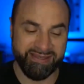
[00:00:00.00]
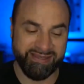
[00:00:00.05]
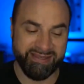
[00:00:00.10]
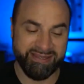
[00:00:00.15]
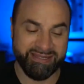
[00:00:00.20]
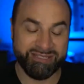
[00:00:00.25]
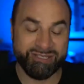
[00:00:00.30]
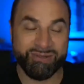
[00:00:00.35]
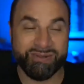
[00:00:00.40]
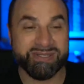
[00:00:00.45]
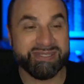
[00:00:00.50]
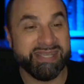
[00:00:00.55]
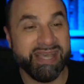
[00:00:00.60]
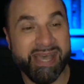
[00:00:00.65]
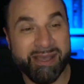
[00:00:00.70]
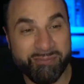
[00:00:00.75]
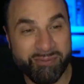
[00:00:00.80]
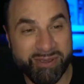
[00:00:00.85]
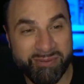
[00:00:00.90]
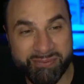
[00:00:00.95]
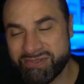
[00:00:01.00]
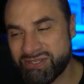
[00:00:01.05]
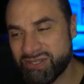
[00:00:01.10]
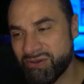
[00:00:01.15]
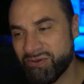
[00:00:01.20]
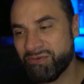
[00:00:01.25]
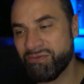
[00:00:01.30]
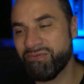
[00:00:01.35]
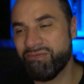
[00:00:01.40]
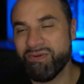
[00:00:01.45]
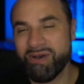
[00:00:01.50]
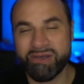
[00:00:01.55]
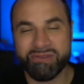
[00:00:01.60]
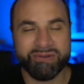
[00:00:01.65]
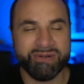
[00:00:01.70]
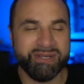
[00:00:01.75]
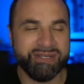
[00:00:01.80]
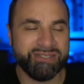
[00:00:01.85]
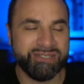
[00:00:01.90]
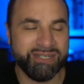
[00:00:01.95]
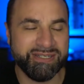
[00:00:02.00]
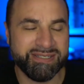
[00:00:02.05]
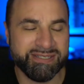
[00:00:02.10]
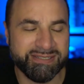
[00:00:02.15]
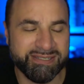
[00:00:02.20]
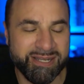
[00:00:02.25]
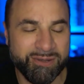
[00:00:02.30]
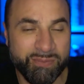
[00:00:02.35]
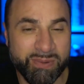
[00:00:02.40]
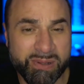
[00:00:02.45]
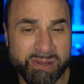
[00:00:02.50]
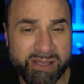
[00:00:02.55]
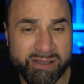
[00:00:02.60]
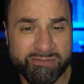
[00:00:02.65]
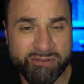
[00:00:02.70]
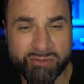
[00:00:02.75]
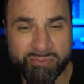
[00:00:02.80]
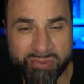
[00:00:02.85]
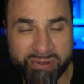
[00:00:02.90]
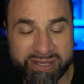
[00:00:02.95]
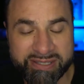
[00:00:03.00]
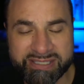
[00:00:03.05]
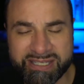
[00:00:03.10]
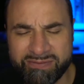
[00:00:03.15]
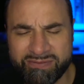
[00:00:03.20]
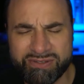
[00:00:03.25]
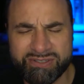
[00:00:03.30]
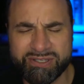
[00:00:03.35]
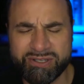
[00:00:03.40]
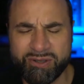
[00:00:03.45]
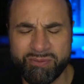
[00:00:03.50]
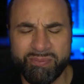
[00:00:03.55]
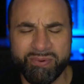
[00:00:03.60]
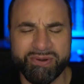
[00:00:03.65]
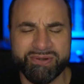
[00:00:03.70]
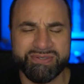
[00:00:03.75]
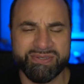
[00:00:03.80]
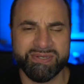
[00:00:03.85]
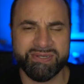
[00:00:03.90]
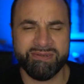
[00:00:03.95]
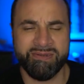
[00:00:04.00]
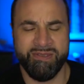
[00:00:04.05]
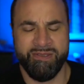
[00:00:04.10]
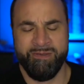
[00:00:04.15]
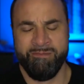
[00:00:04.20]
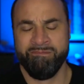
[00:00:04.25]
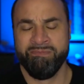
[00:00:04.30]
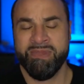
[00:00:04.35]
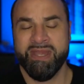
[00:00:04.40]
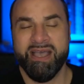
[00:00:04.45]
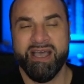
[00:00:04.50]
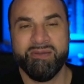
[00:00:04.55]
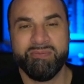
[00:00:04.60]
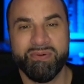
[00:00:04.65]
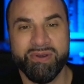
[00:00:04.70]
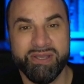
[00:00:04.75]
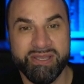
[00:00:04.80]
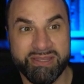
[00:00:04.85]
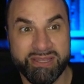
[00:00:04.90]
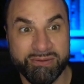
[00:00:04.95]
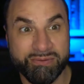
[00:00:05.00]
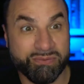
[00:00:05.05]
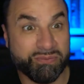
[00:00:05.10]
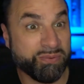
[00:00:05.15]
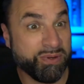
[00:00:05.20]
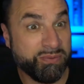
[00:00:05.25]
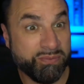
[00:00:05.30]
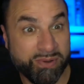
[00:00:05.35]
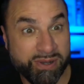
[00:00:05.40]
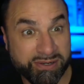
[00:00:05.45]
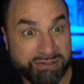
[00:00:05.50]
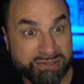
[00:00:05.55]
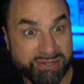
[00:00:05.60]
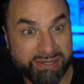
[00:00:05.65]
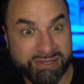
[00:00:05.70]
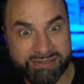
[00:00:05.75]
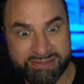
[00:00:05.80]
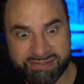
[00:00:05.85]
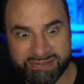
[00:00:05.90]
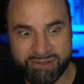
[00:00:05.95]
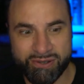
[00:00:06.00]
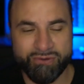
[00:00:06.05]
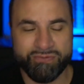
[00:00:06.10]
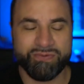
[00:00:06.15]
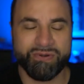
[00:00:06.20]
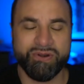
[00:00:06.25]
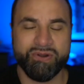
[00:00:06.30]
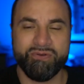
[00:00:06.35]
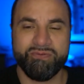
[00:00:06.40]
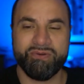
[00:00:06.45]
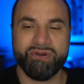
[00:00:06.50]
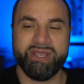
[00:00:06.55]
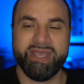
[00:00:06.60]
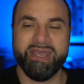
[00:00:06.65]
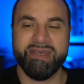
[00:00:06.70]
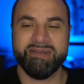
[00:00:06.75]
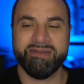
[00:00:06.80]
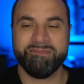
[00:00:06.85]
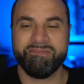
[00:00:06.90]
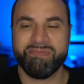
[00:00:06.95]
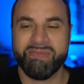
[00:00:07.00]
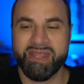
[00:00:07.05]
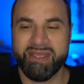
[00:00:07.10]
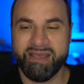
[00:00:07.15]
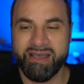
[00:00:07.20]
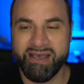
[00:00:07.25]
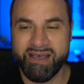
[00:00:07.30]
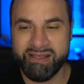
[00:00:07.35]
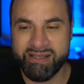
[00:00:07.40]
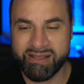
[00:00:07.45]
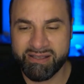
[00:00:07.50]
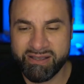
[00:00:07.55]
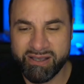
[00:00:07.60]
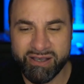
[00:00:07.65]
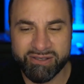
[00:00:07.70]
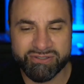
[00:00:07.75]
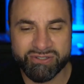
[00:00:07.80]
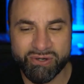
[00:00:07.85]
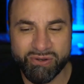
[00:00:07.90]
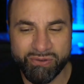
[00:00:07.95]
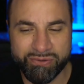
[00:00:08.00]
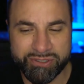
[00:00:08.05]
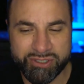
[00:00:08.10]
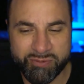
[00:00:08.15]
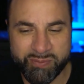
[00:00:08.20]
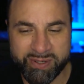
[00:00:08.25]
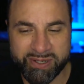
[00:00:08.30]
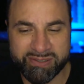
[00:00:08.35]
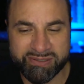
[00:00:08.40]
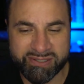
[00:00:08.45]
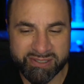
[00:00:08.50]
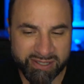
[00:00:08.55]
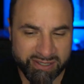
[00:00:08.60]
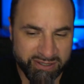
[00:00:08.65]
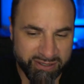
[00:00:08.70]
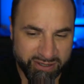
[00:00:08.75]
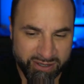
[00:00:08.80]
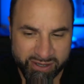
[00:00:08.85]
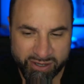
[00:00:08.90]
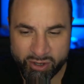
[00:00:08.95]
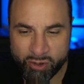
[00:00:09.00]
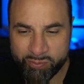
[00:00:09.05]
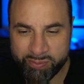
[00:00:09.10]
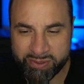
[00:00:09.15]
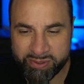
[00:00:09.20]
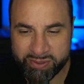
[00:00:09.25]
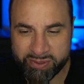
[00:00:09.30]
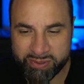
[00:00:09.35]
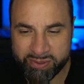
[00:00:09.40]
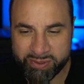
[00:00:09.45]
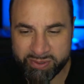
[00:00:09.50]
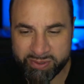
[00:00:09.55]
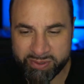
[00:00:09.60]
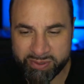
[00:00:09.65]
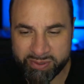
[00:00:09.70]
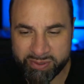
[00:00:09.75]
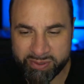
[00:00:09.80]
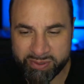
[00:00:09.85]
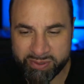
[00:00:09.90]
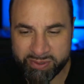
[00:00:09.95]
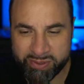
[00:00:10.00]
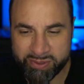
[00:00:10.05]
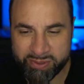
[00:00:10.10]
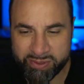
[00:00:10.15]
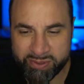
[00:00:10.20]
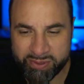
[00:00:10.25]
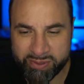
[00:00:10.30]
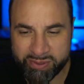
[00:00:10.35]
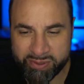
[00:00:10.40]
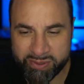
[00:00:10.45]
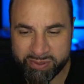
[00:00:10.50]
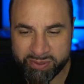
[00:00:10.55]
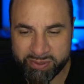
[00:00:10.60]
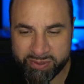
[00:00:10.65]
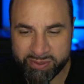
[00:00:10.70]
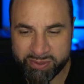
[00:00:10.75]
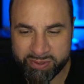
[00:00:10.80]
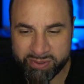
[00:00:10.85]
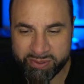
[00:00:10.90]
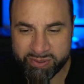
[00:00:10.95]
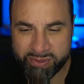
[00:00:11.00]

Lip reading: to attack people. So, Father, in Jesus' name, we love you. Bless every single person. I pray they would rewatch this over and over again. Cause your Holy Spirit to open our hearts. Cause us to repent.